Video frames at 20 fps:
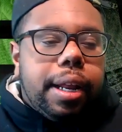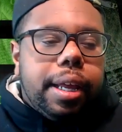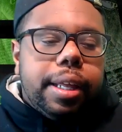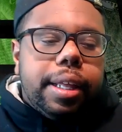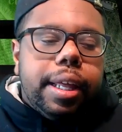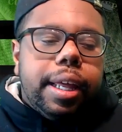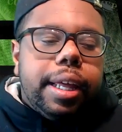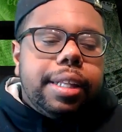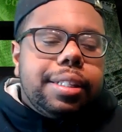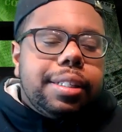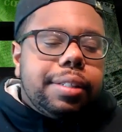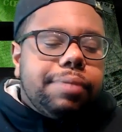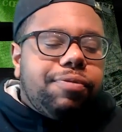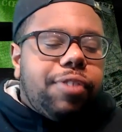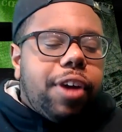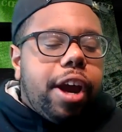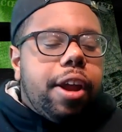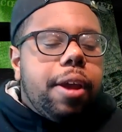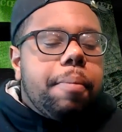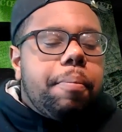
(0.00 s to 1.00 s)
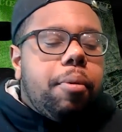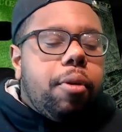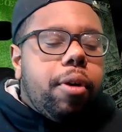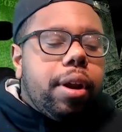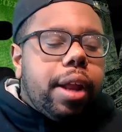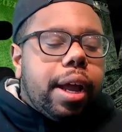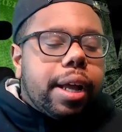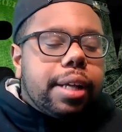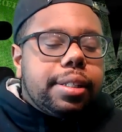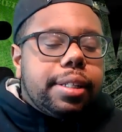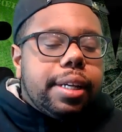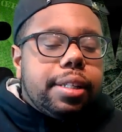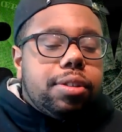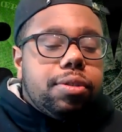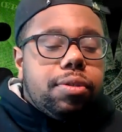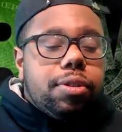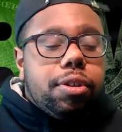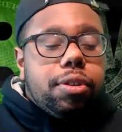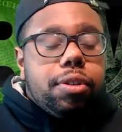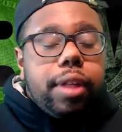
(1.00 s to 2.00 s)
It's very important, like I said, to
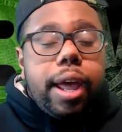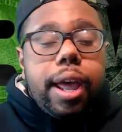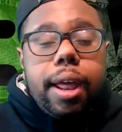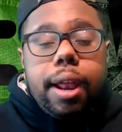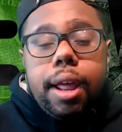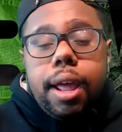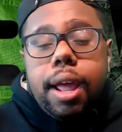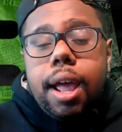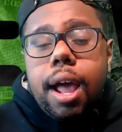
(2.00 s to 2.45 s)
do that,